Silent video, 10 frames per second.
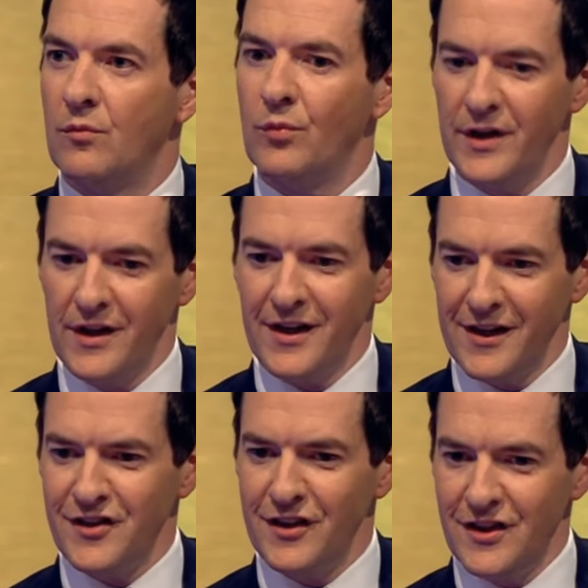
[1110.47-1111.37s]
Well,
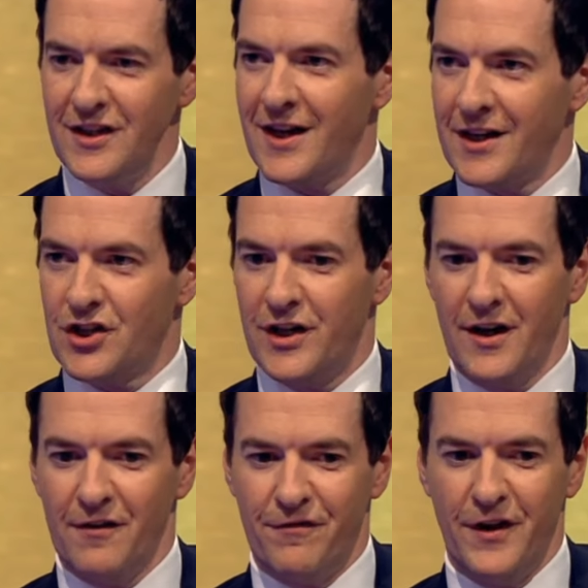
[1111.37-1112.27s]
yes, he did, actually,
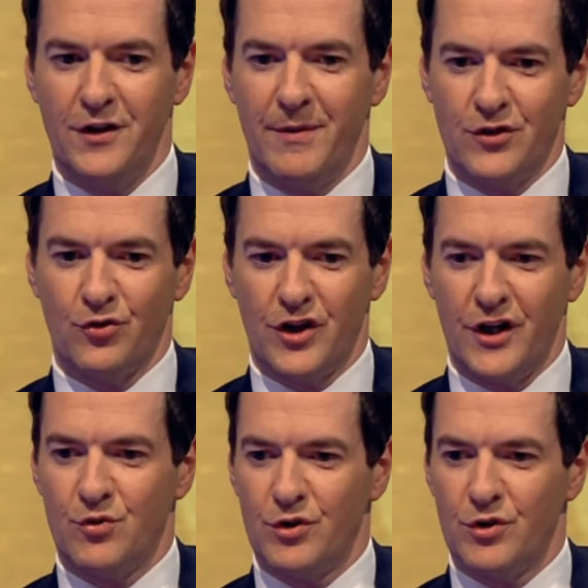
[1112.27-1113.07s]
a fundamental change,